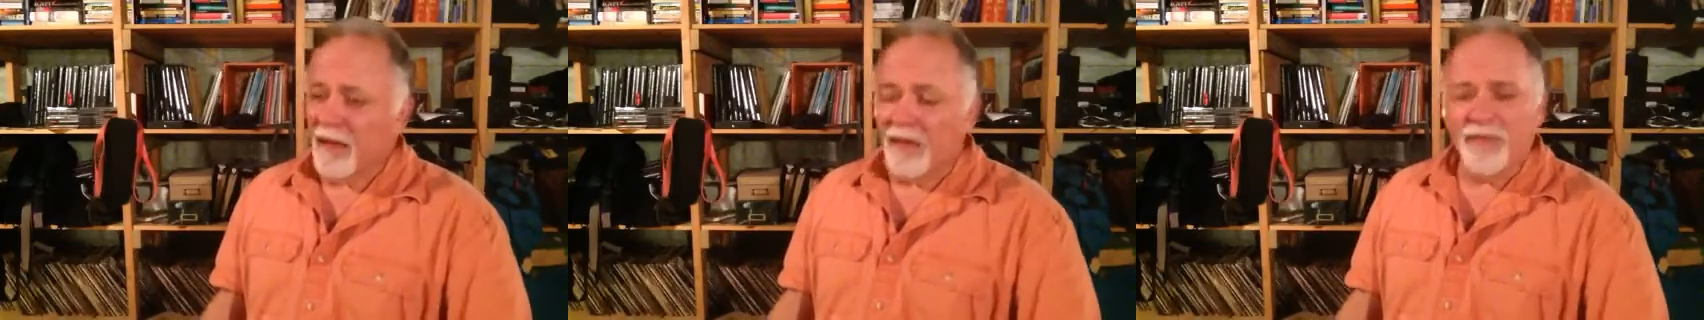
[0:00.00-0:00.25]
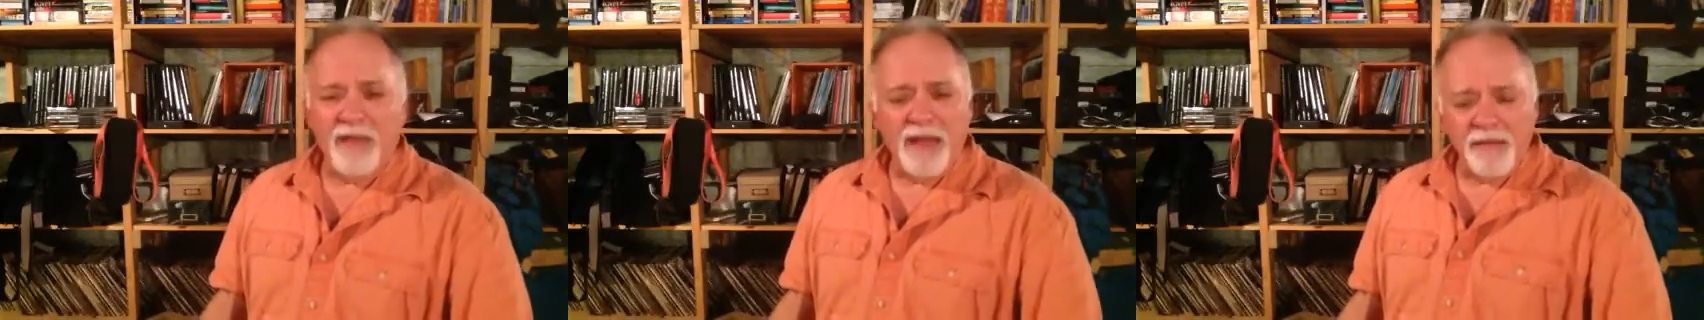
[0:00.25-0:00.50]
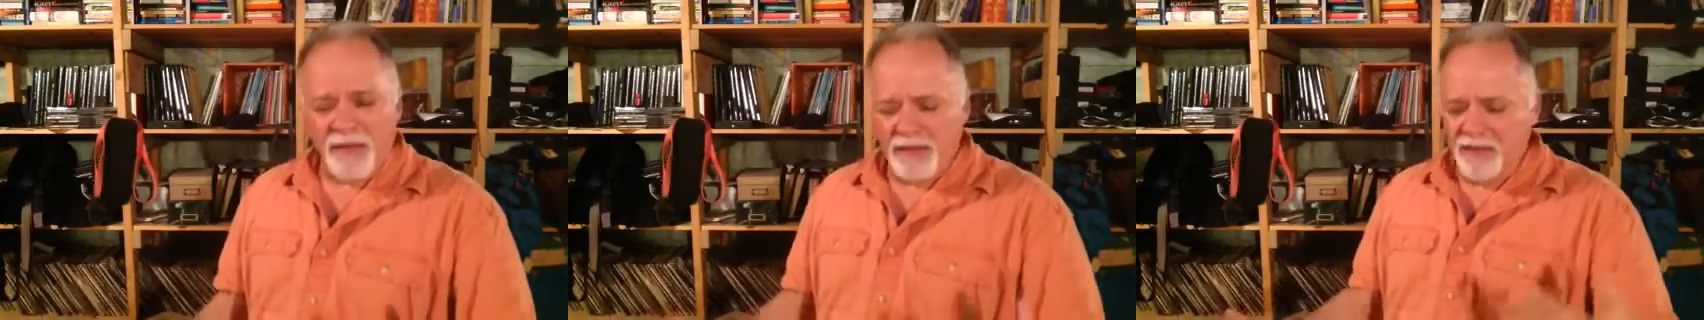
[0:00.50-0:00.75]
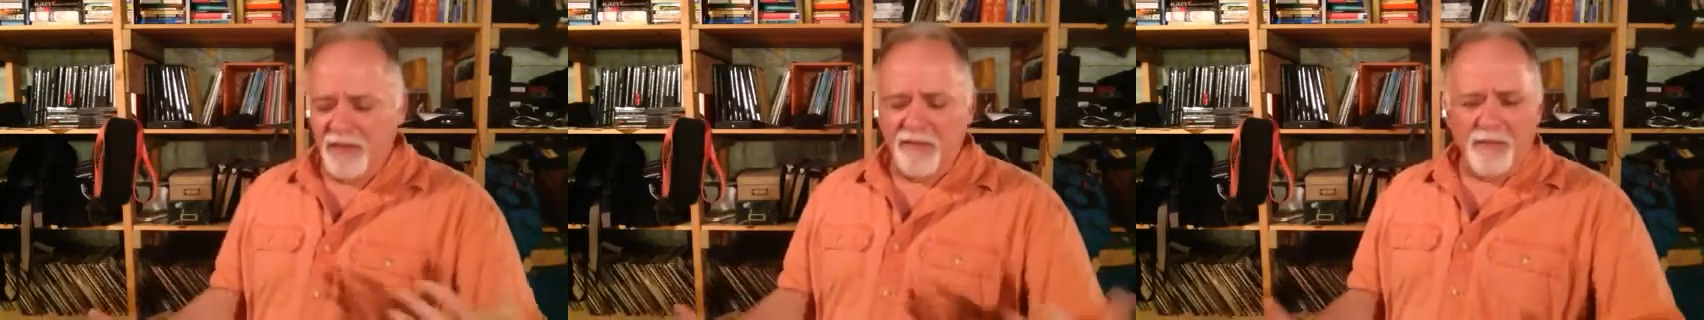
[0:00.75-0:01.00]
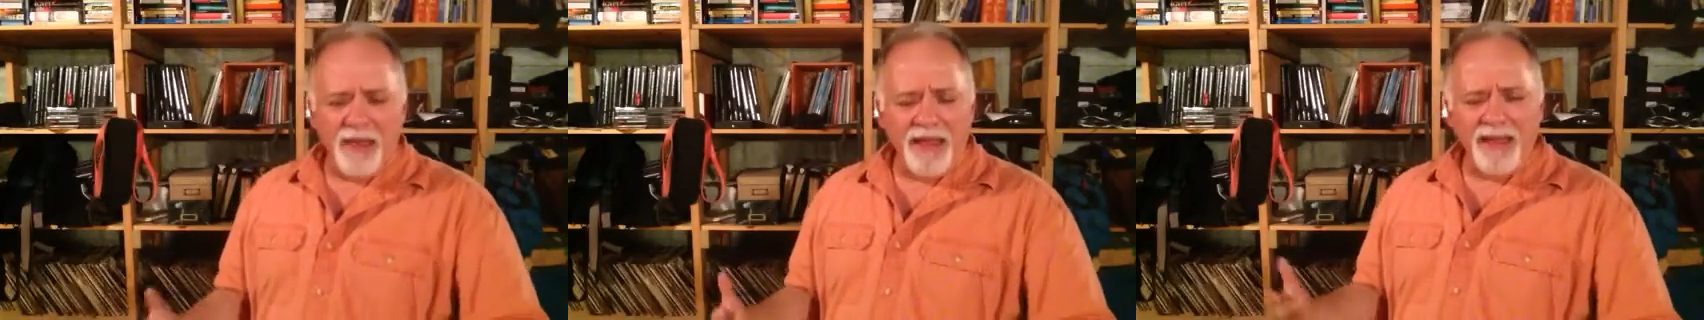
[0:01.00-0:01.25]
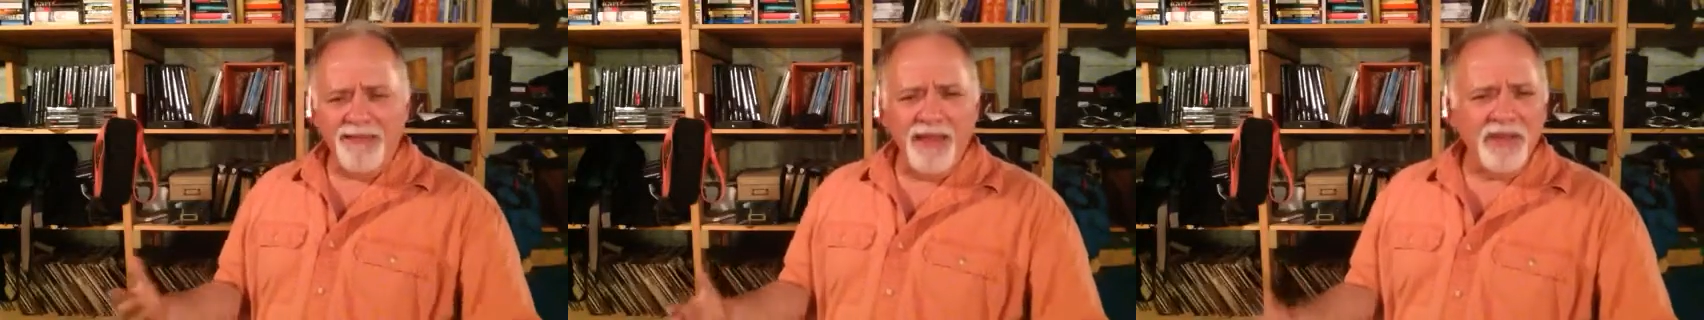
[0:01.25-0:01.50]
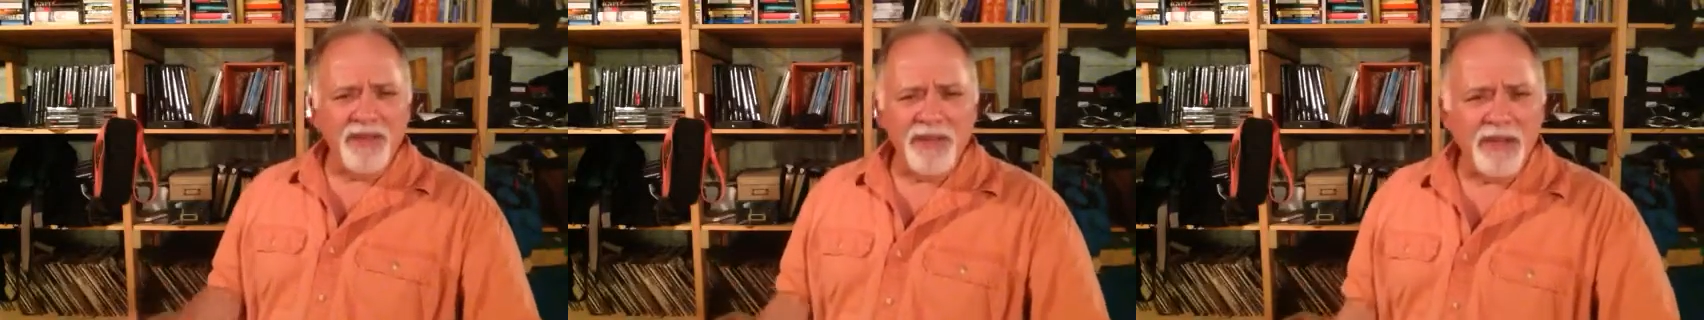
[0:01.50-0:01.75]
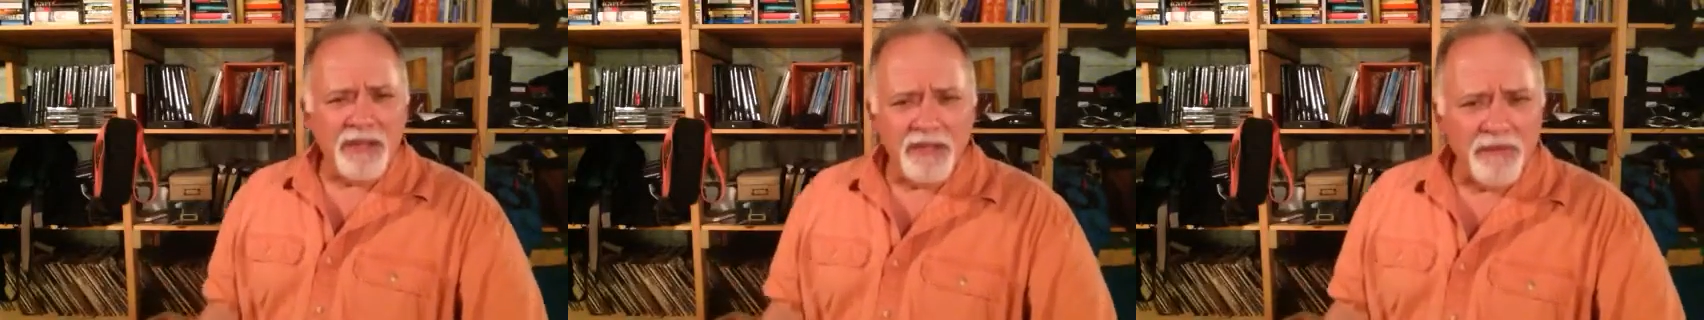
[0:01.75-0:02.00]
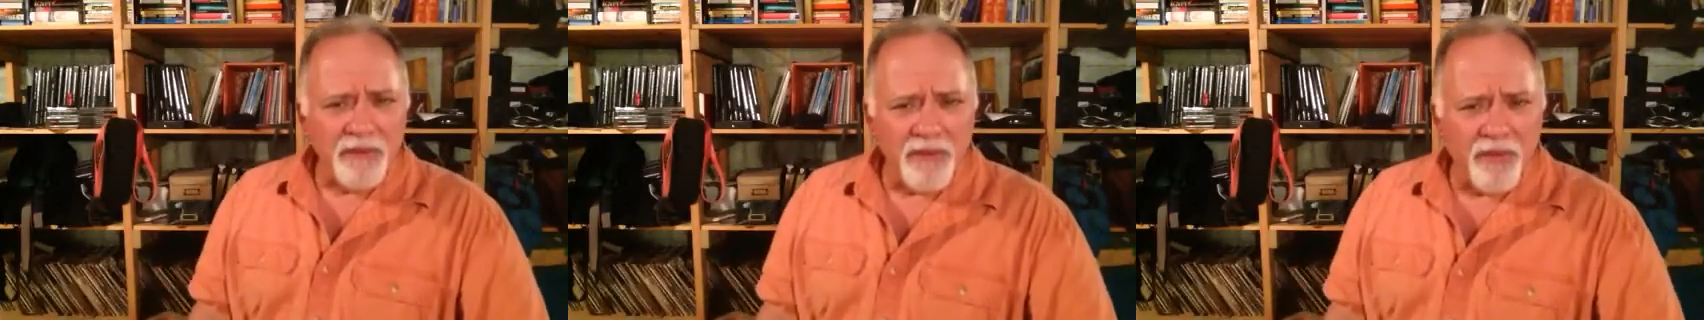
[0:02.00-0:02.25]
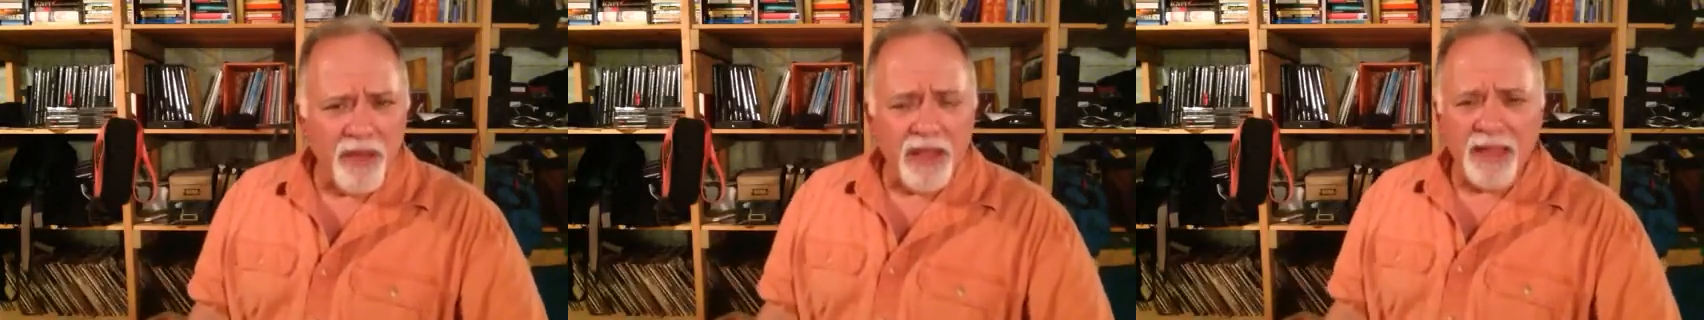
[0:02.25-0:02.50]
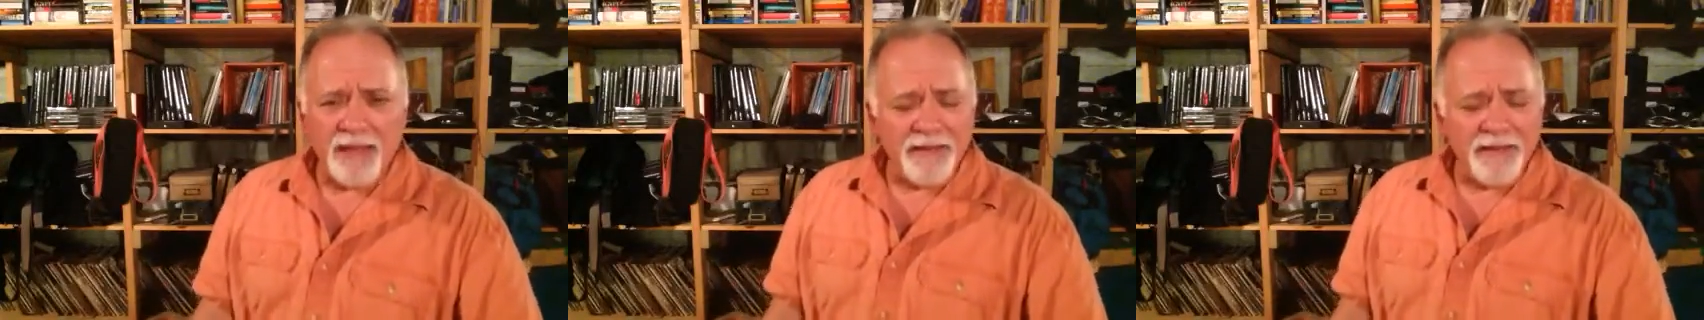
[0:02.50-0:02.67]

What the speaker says: I found myself paying attention in a different way.